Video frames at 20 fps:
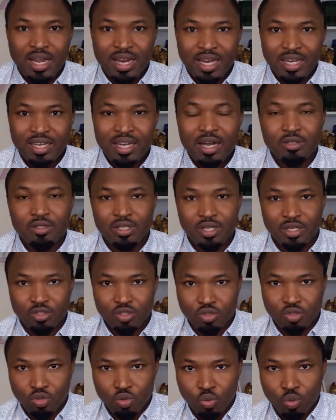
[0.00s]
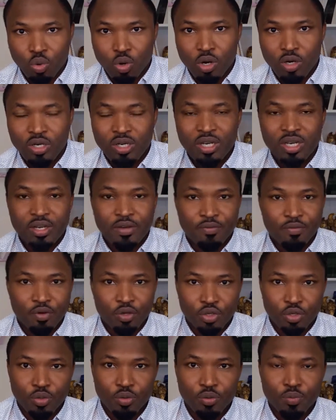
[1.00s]
an accountant to work
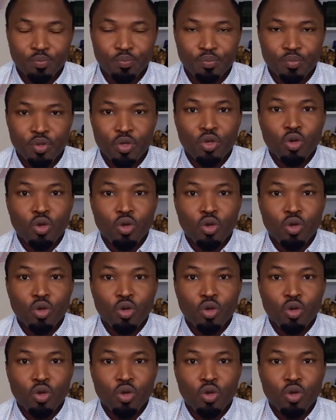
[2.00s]
for you.